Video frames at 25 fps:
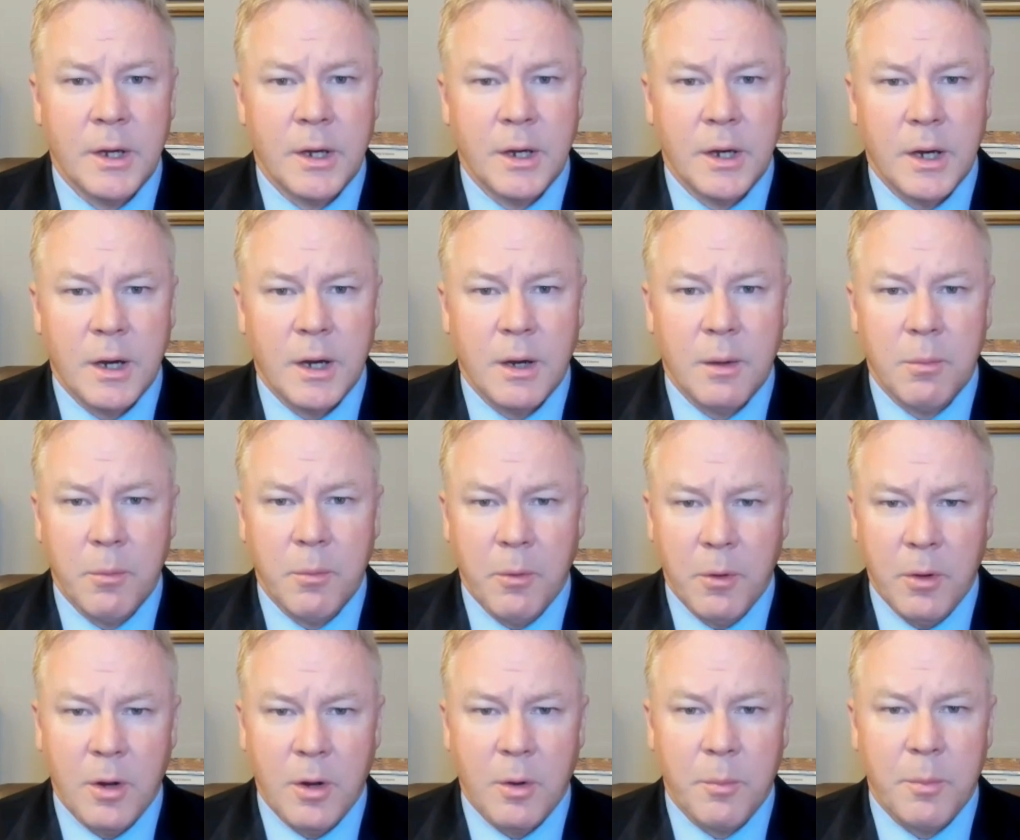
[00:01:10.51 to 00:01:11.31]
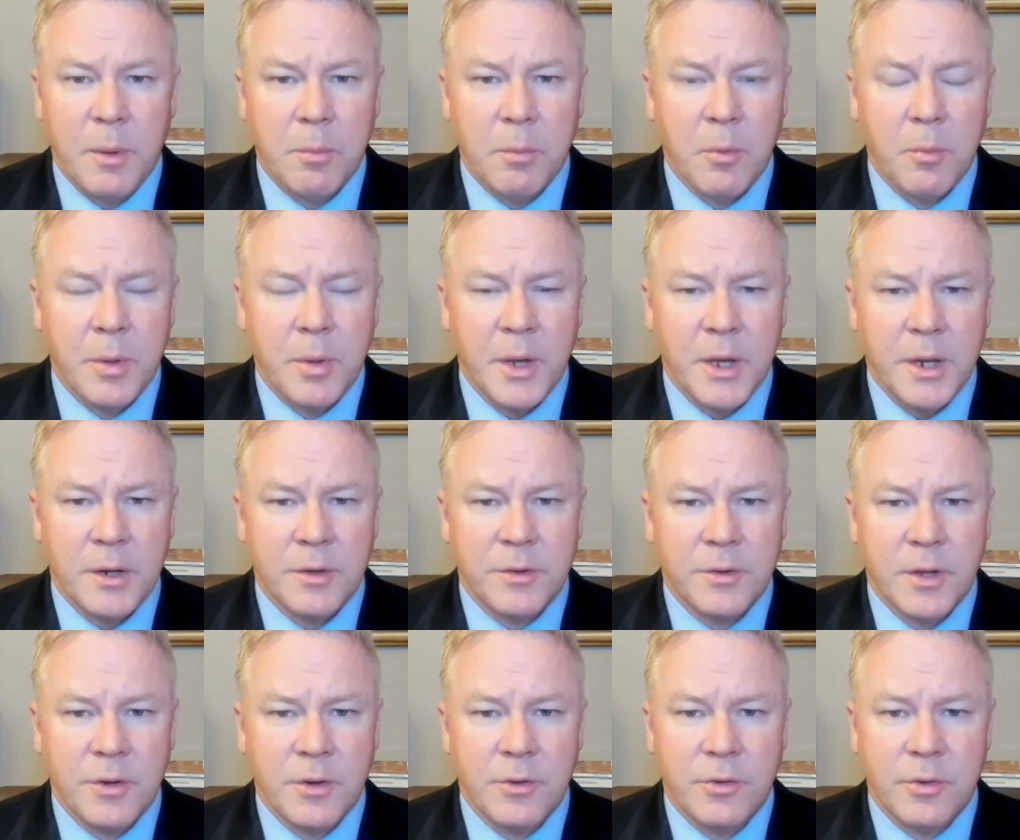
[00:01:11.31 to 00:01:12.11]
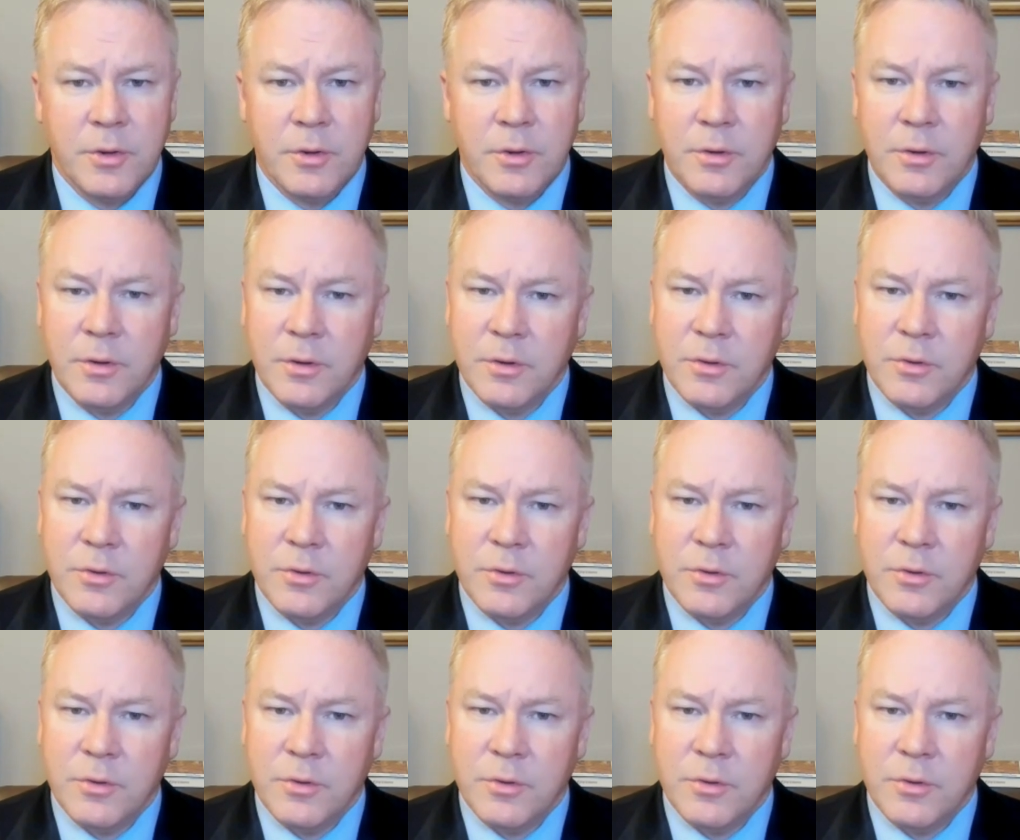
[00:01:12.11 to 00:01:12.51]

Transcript: uh, you know, people paid attention.